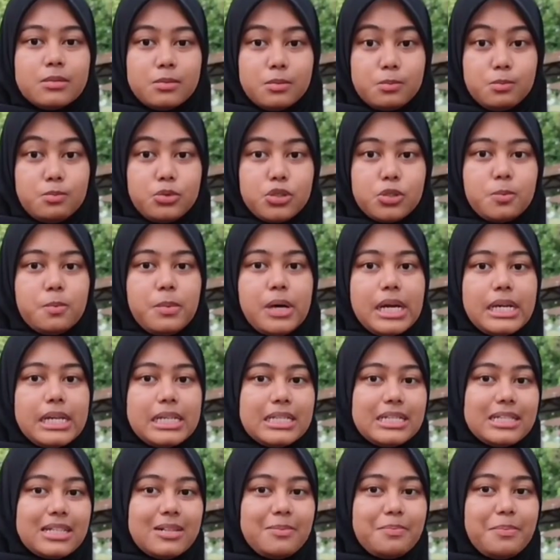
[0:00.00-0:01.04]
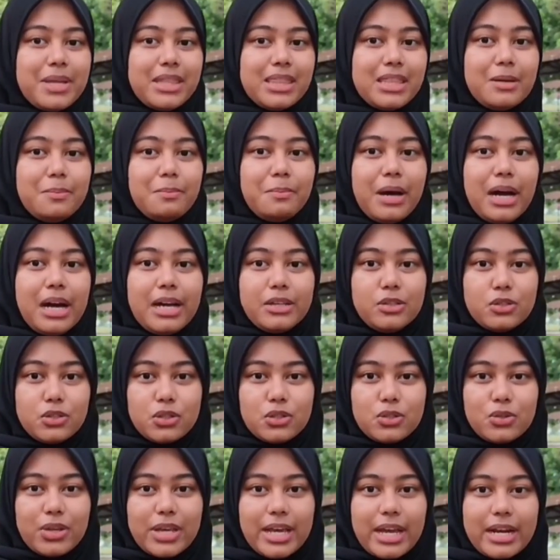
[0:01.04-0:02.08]
Bus bar is a metal bar
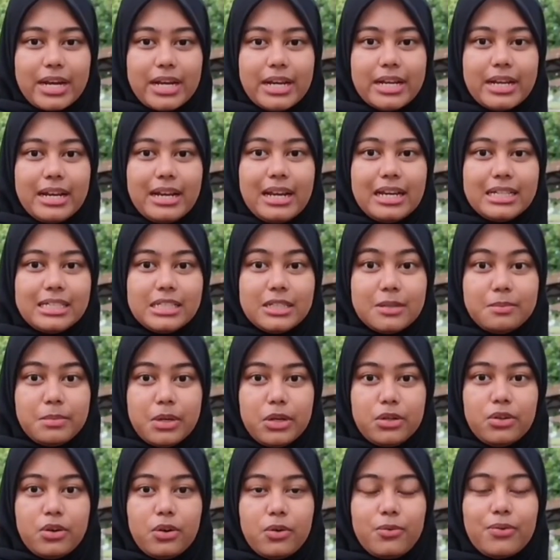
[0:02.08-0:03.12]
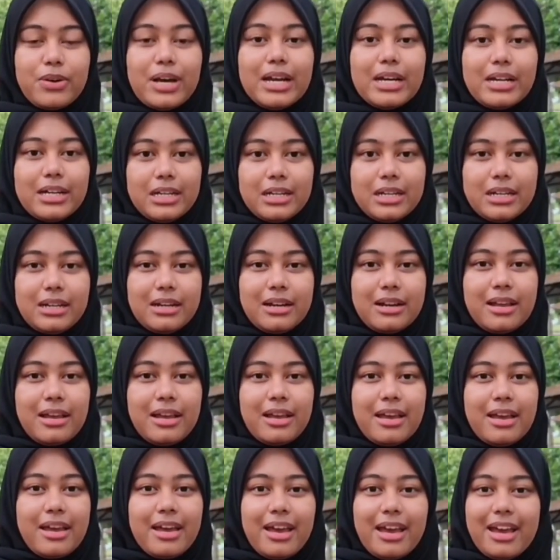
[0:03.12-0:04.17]
used to carry a large amount of current.
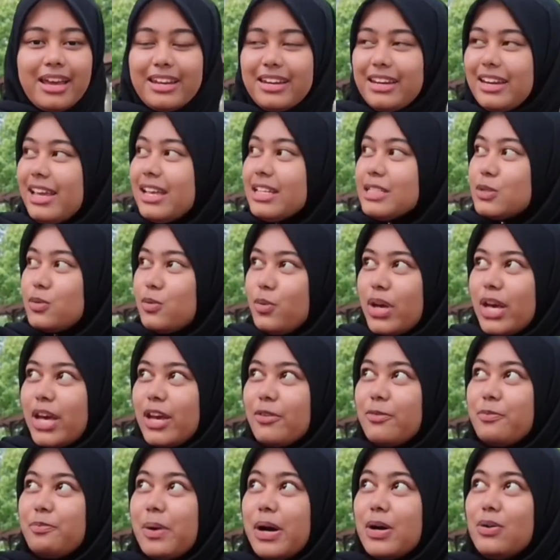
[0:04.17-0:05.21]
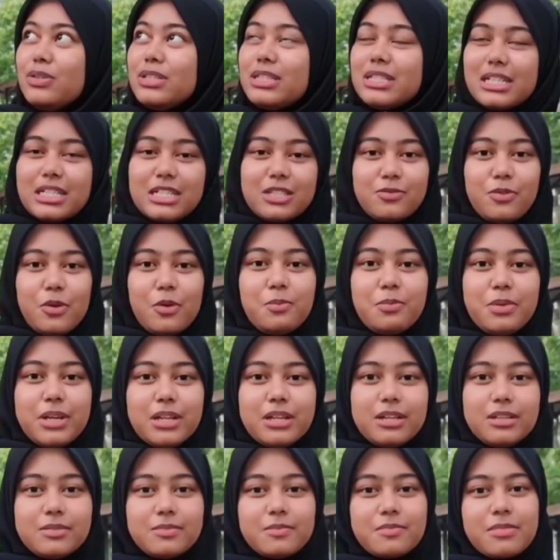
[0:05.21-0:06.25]
And next, we have power
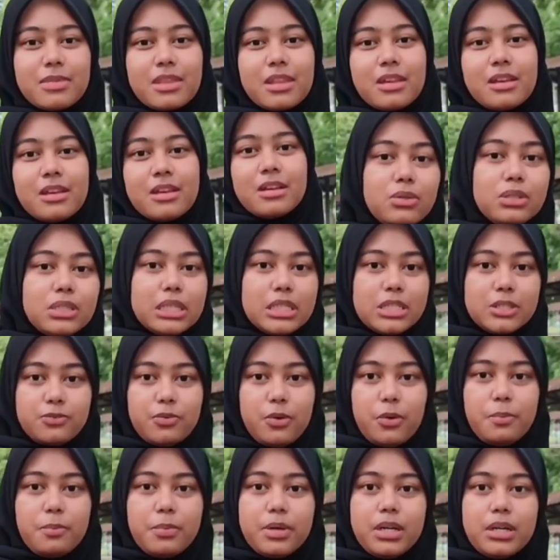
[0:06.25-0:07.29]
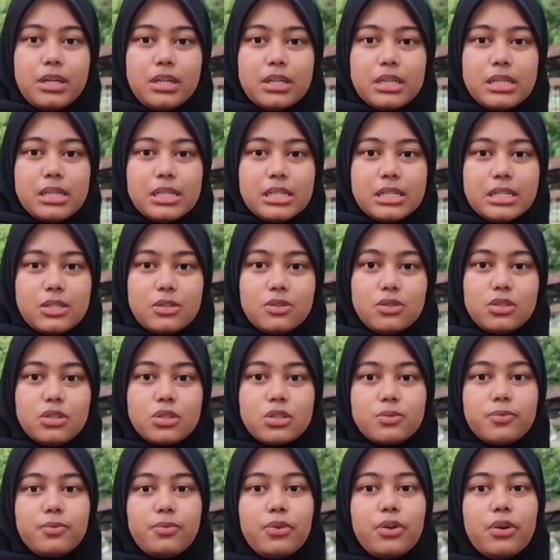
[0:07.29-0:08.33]
transformer. Power transformer is
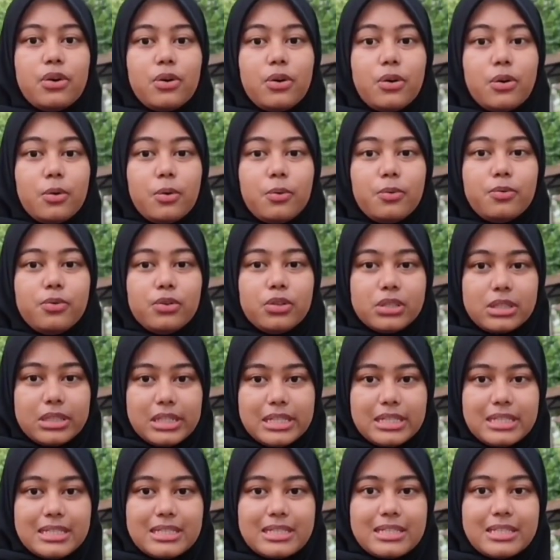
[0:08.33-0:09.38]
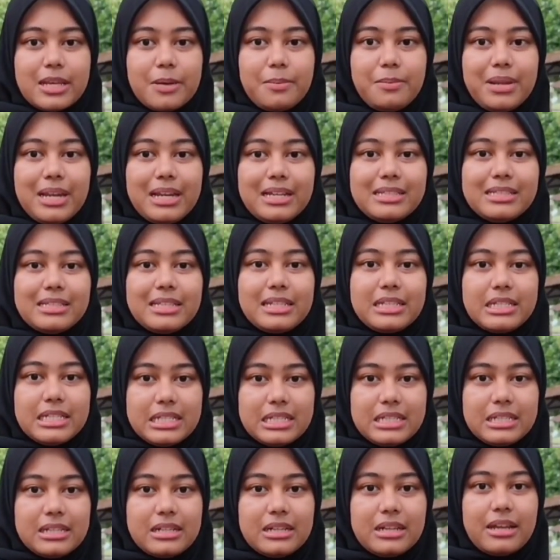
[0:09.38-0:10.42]
used for voltage
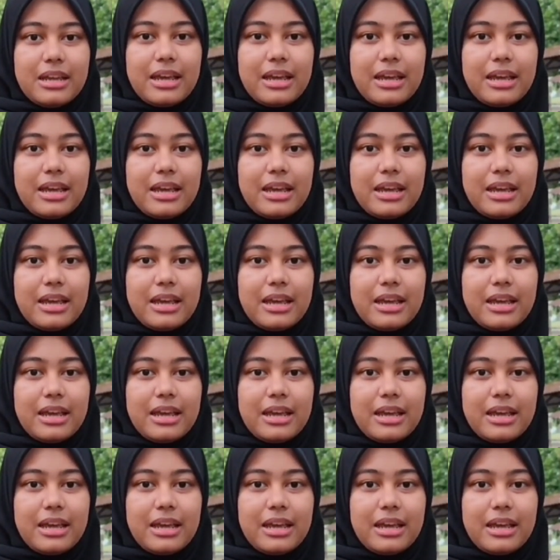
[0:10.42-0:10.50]
stabilization.